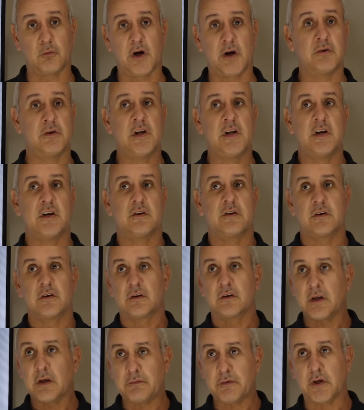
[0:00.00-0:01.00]
Well,
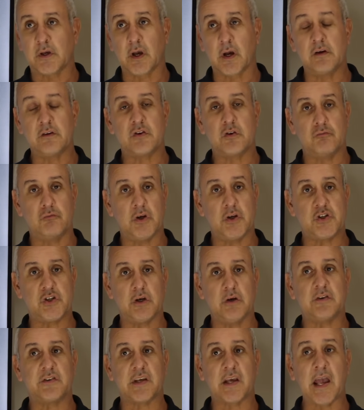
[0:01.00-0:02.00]
if you're going to
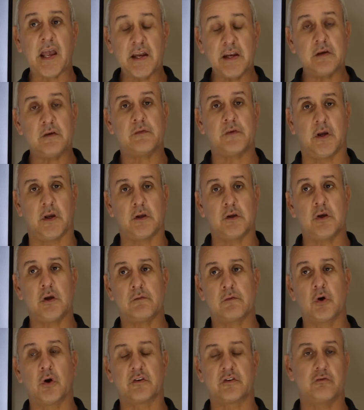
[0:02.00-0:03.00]
reduce anything,
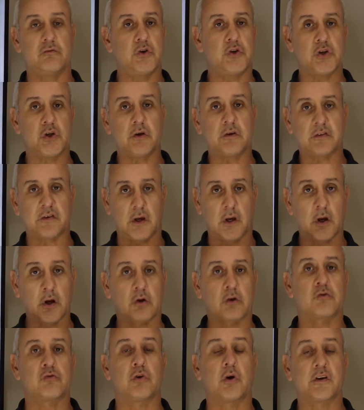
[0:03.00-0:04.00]
you've got to reduce it
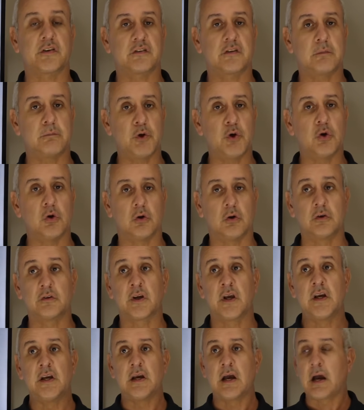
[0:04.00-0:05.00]
across the
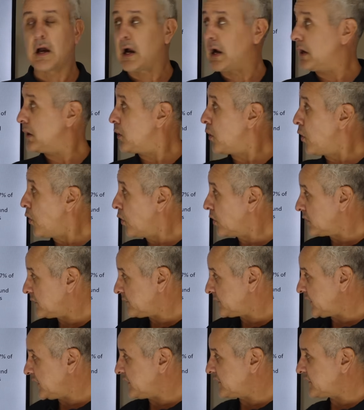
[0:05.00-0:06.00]
board. All
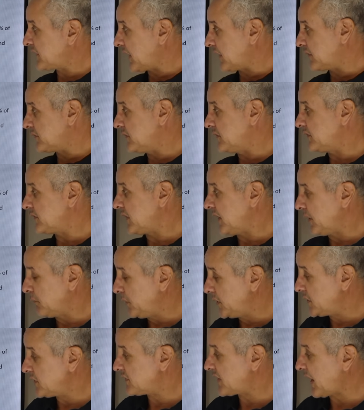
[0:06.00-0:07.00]
of these sectors here,
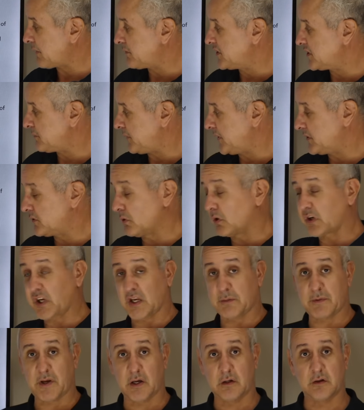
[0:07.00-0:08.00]
we just happen to be
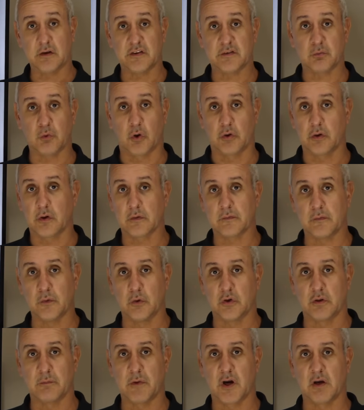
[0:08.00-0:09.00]
talking about this one
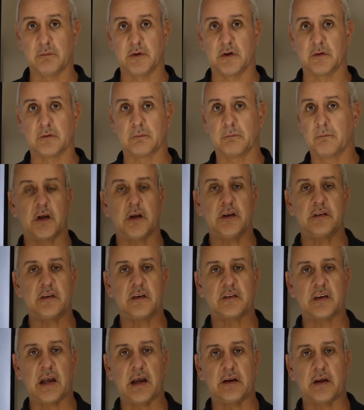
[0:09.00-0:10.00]
for the moment. This
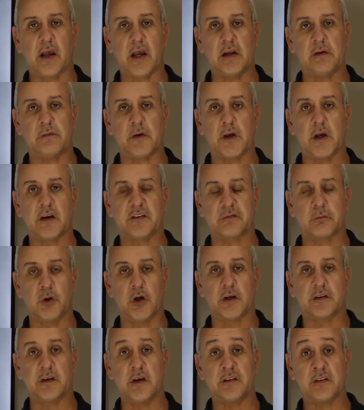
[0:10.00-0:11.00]
is how the NVES works.